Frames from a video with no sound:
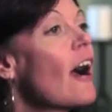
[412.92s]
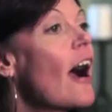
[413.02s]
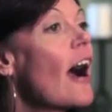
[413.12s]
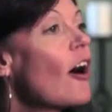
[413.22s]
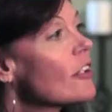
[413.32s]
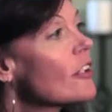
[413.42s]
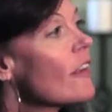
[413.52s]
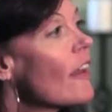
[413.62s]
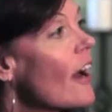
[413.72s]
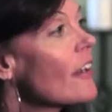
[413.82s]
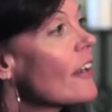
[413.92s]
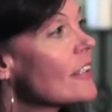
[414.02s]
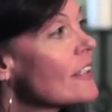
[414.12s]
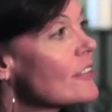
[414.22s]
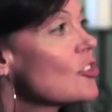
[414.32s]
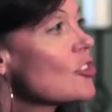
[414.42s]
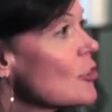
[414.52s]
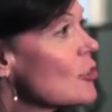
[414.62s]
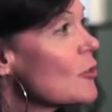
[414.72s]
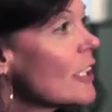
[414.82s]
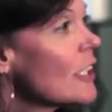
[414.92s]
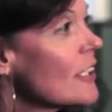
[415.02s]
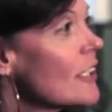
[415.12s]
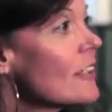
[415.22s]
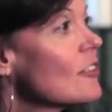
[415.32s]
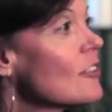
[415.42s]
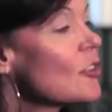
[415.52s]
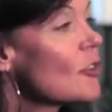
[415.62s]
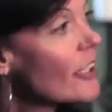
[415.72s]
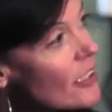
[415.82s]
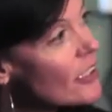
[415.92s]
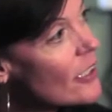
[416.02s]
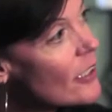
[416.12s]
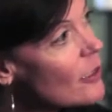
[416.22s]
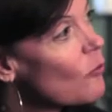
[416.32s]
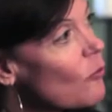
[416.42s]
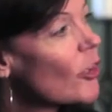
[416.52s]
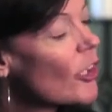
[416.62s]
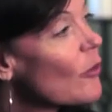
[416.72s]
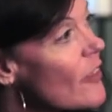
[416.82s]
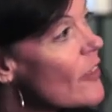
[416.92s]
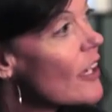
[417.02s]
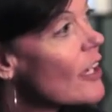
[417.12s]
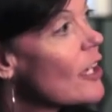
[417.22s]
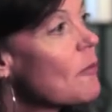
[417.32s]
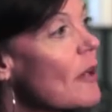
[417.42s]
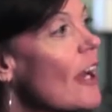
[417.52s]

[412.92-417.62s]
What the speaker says: How did that assist you in directing him, working with him,